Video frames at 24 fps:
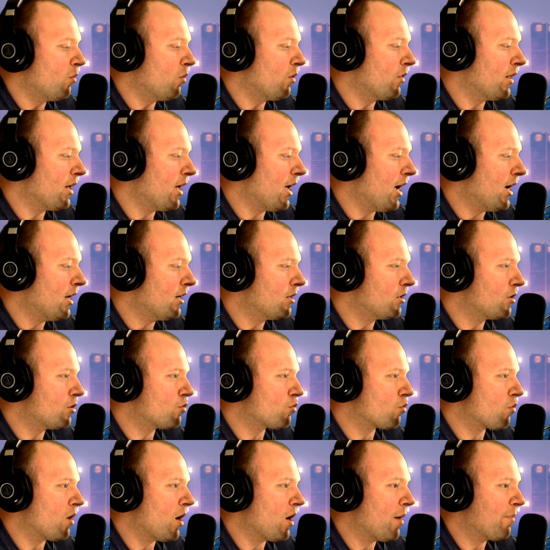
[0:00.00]
Well, they had to
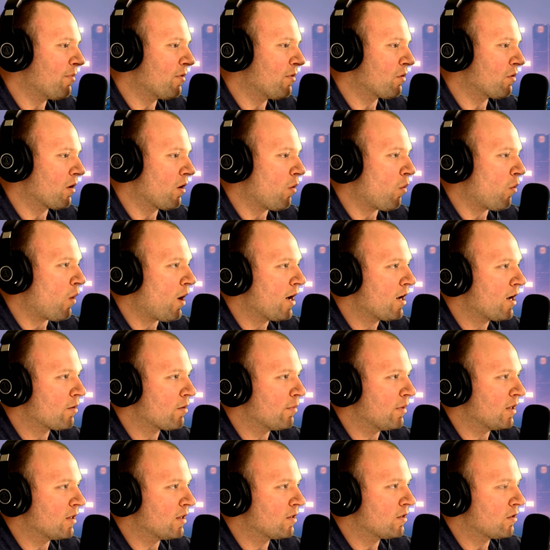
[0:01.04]
drop the
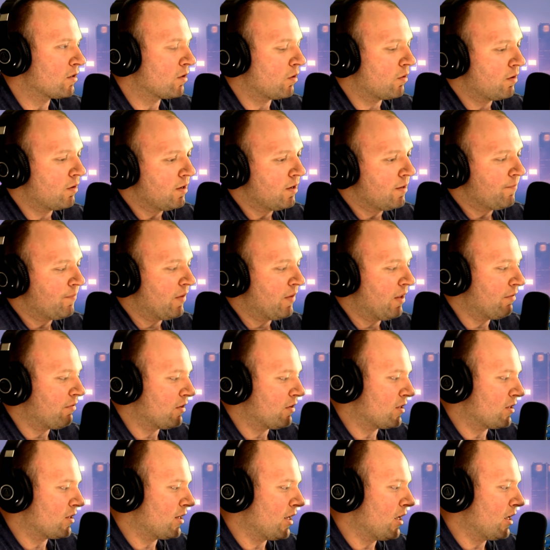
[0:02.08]
requirements. So if
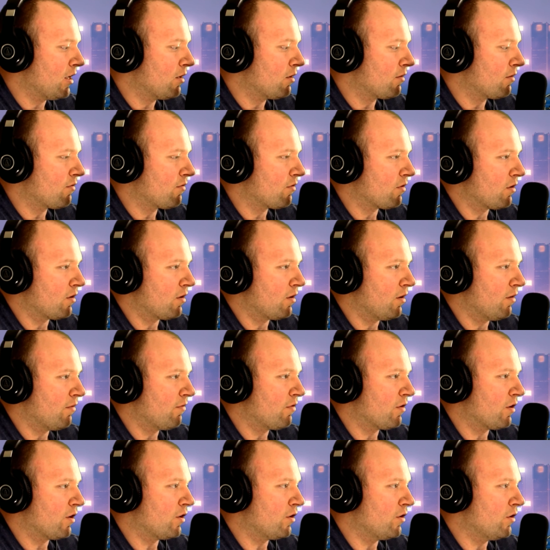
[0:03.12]
the standard
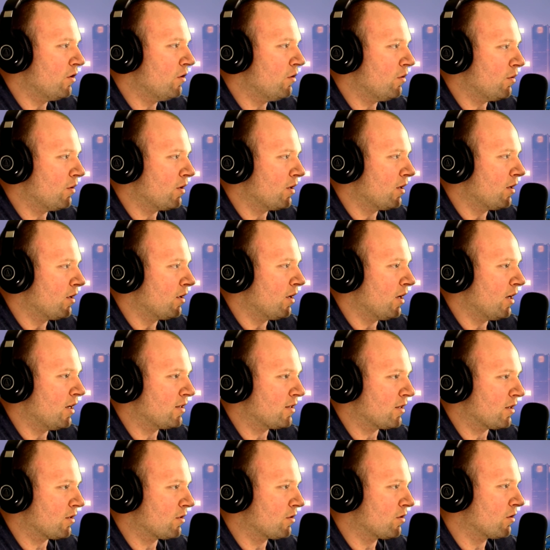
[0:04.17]
for a dude
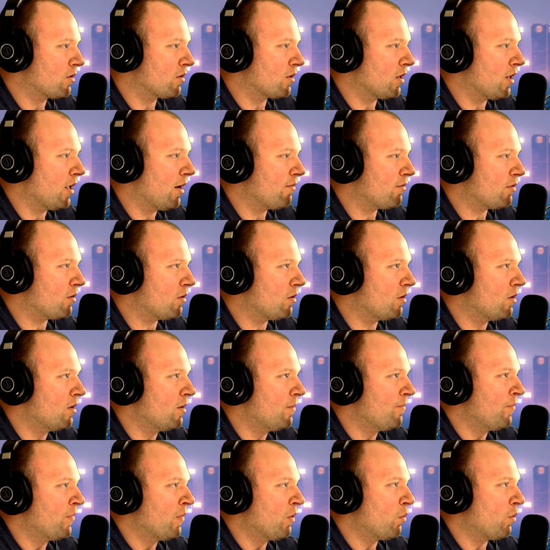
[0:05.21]
is at a certain level,
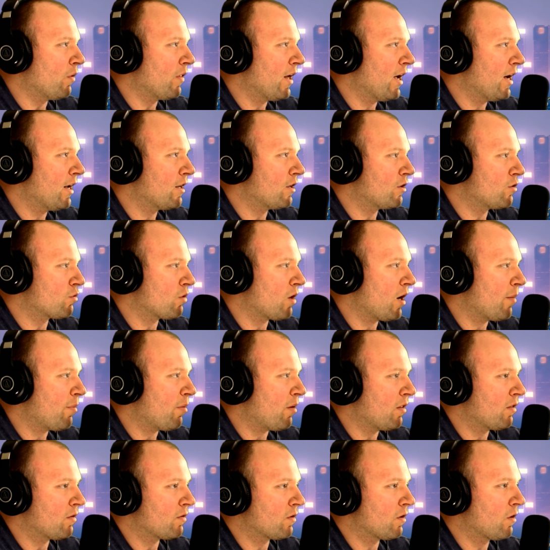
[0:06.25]
well, they had to
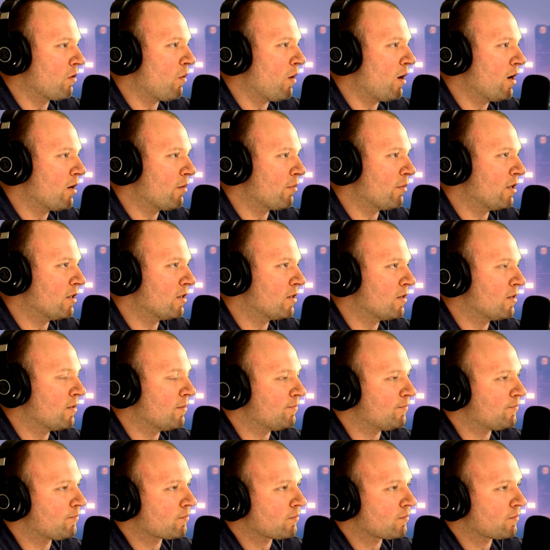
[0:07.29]
drop all the requirements,